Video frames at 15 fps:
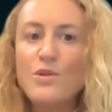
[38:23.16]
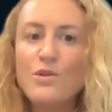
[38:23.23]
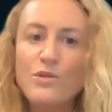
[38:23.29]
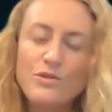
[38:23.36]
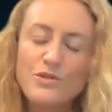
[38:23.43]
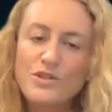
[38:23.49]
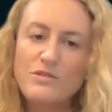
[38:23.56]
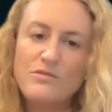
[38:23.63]

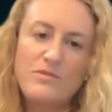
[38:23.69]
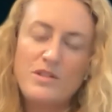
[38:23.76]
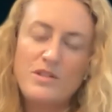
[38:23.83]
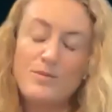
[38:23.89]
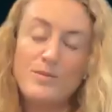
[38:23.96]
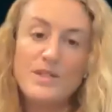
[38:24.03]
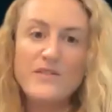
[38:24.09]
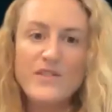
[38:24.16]
ore
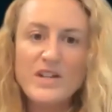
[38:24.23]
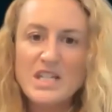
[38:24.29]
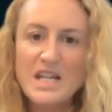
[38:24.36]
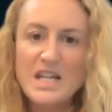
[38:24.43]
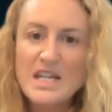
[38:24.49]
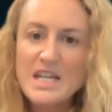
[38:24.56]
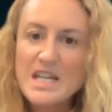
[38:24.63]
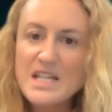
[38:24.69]
specific
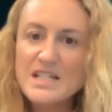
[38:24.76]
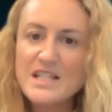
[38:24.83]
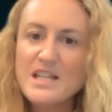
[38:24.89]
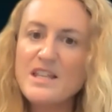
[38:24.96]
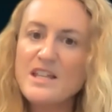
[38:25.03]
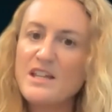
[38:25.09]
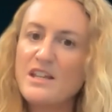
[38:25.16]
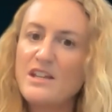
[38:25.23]
techniques.
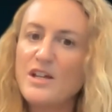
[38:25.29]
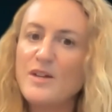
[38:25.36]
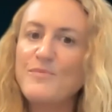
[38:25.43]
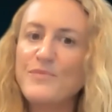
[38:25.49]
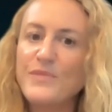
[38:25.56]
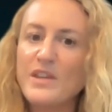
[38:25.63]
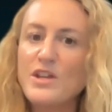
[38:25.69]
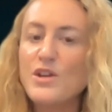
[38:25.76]
And then,
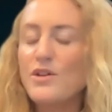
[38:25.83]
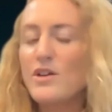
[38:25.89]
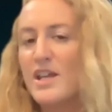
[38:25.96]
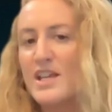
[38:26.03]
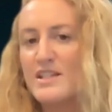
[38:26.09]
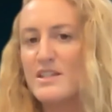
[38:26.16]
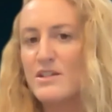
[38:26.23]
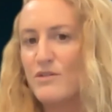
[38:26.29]
I
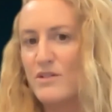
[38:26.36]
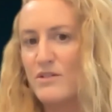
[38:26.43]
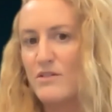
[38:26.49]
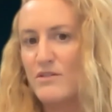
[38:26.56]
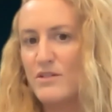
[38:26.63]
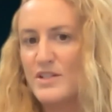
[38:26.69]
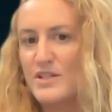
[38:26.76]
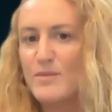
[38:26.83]
guess on
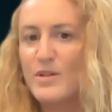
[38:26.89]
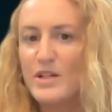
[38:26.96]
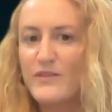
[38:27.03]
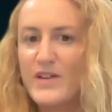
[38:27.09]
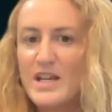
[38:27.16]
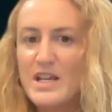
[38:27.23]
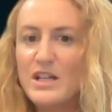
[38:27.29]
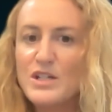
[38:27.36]
a similar
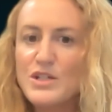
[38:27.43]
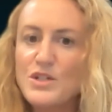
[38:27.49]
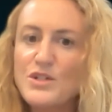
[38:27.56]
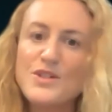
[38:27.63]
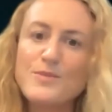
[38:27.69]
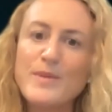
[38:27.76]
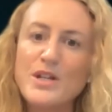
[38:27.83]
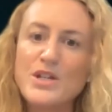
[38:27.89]
vein, like, do you
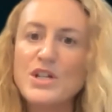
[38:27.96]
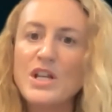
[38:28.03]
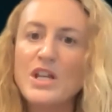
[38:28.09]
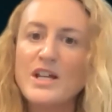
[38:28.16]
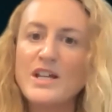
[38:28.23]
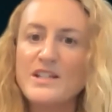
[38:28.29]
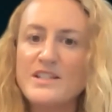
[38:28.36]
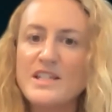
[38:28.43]

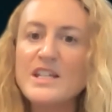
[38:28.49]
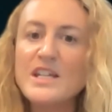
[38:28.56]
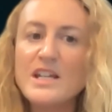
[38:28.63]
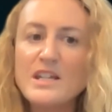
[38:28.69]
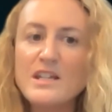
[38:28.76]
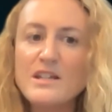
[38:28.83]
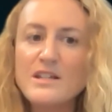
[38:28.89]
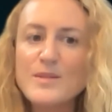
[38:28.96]
specialize in
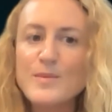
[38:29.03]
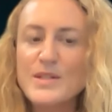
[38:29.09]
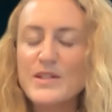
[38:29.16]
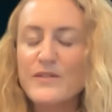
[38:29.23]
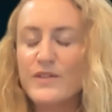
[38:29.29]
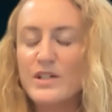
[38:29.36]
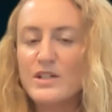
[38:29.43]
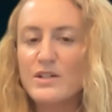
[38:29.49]
any
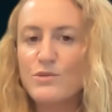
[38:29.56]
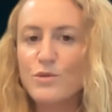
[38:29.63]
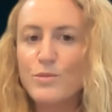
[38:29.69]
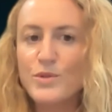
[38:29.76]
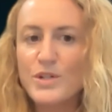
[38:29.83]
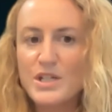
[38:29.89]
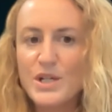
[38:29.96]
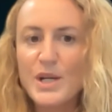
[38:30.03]
specific ore
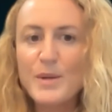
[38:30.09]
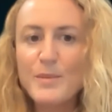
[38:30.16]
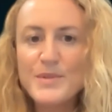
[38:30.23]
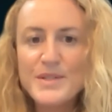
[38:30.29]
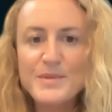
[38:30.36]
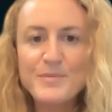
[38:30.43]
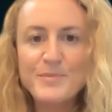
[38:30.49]
body types?